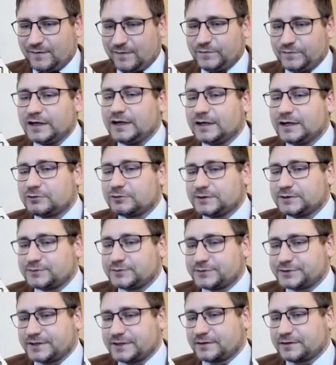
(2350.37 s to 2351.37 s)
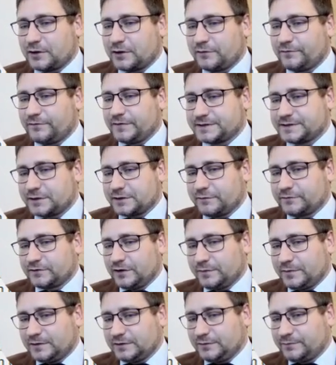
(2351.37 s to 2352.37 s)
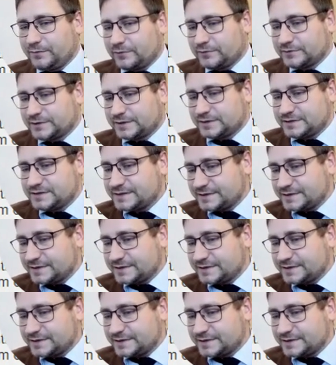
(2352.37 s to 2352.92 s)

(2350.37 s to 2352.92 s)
dealing with regional conflicts of global importance